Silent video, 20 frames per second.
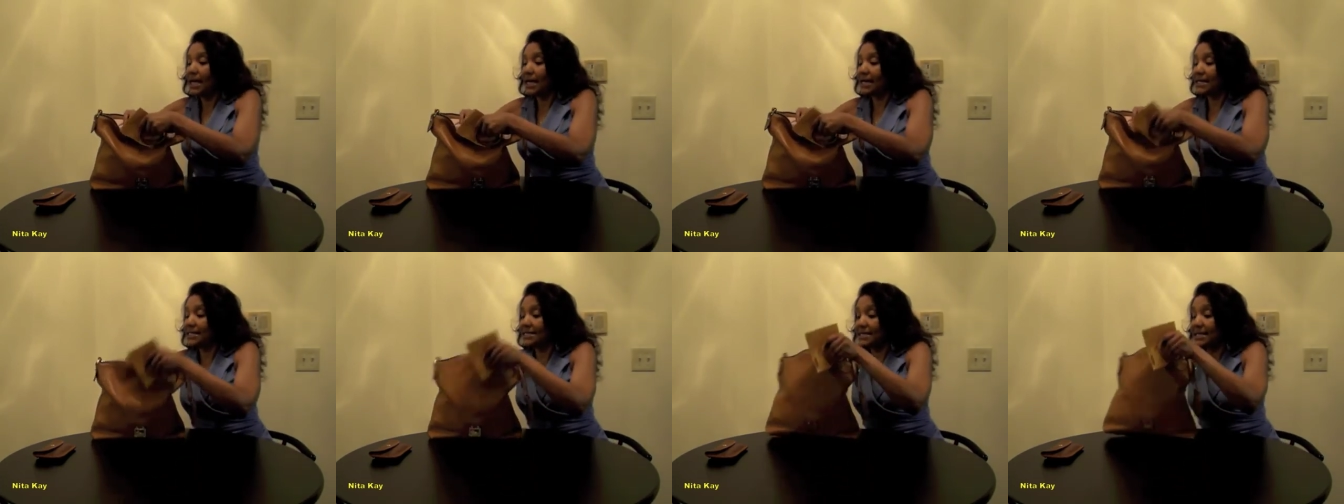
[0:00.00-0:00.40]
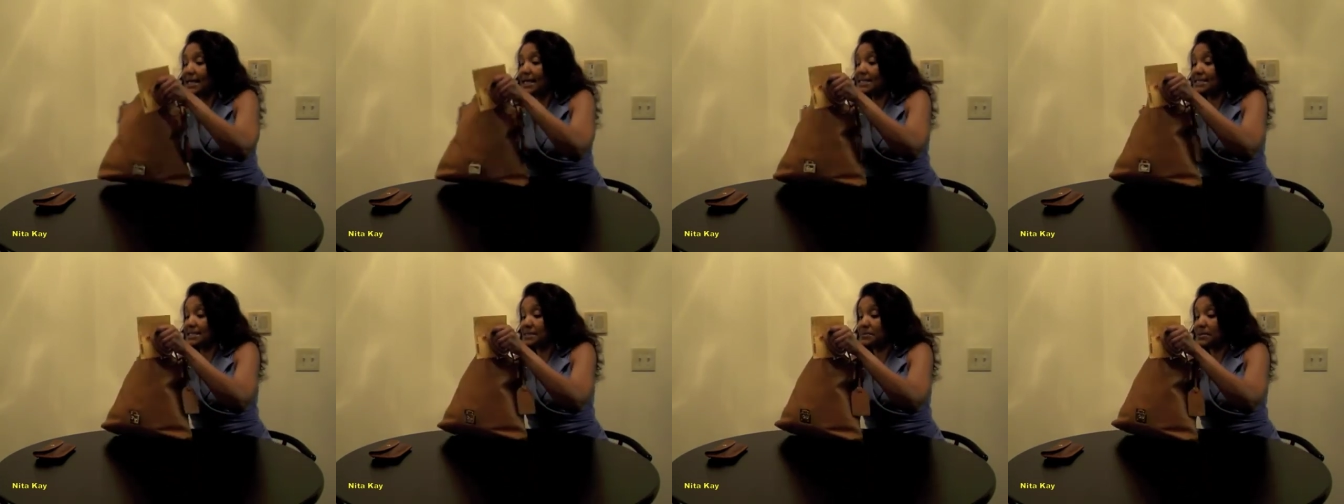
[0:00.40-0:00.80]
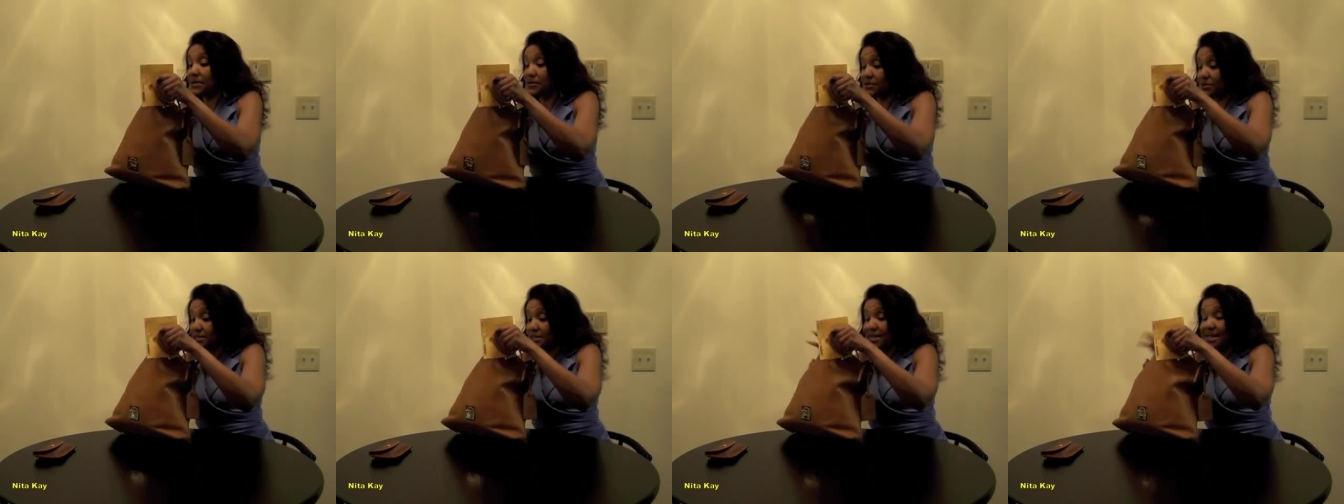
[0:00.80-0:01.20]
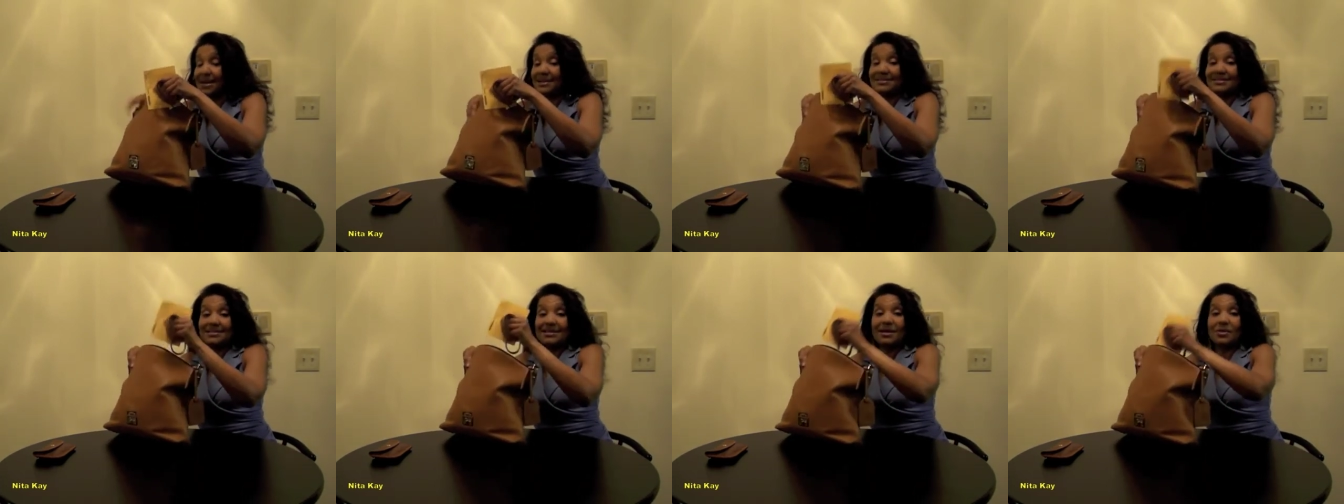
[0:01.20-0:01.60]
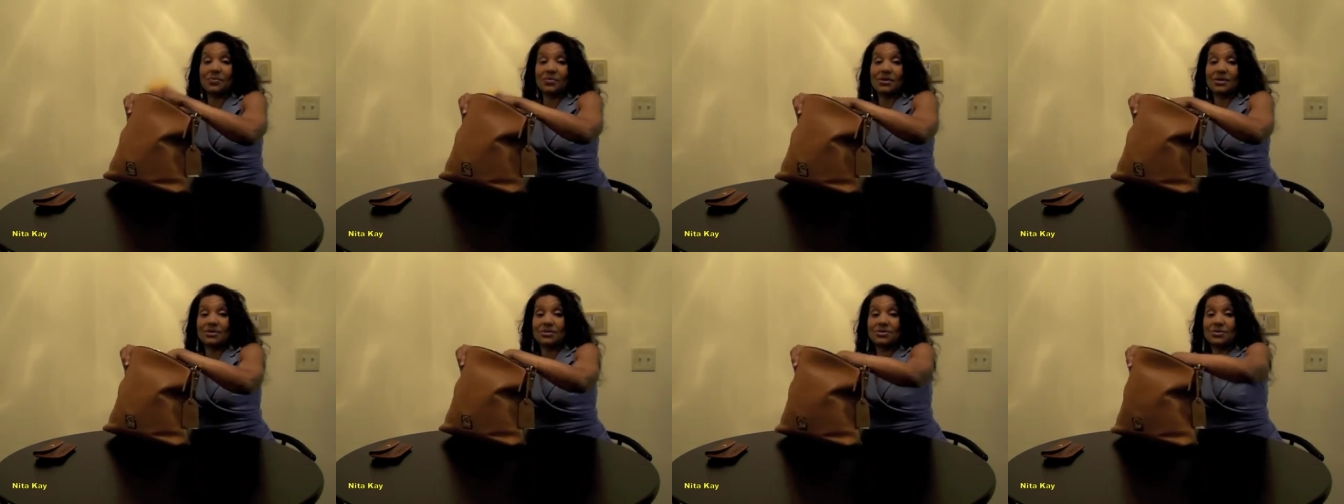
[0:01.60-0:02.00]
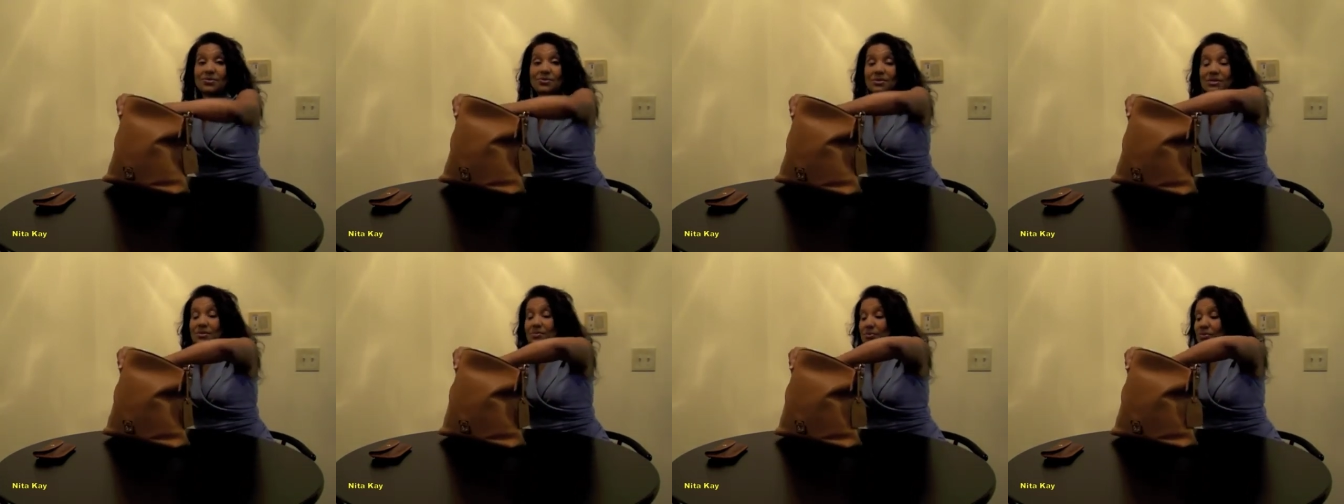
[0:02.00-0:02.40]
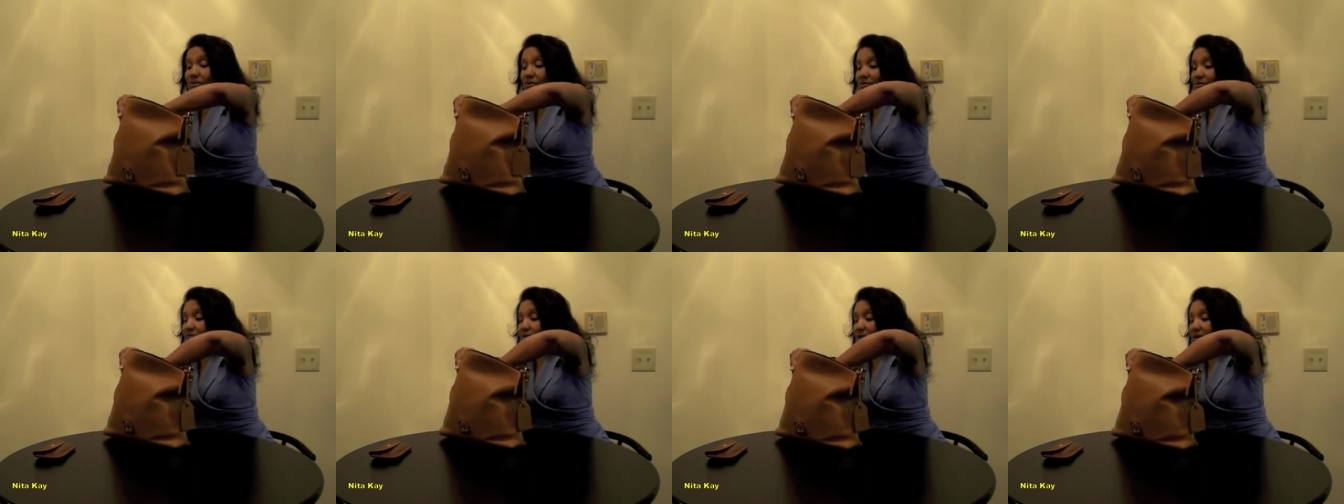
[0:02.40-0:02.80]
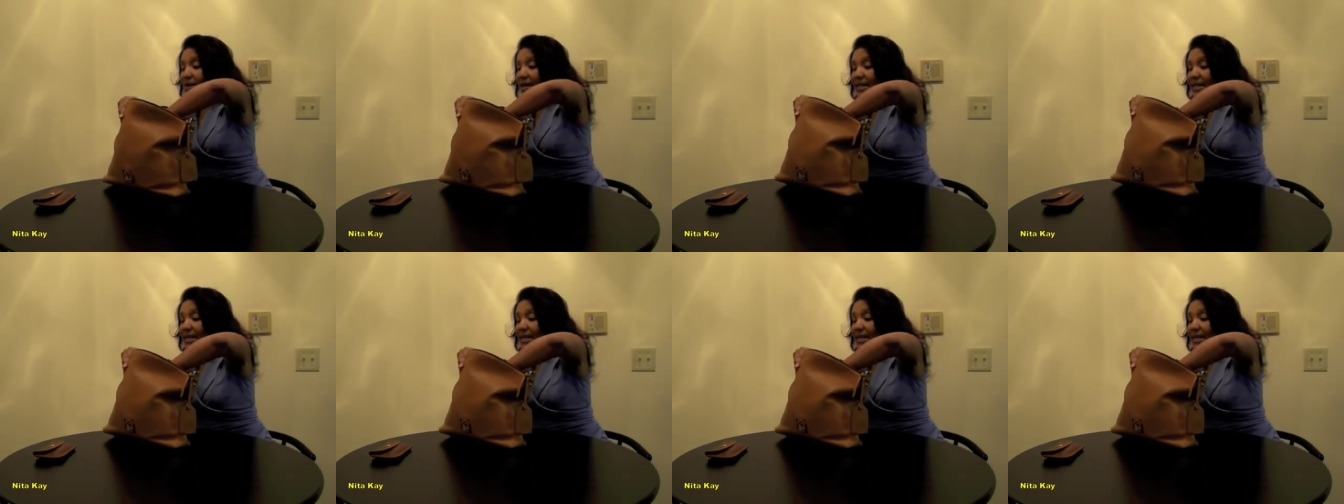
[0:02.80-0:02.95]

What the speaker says: Because they had some other styles that I wanted too in the Portofino.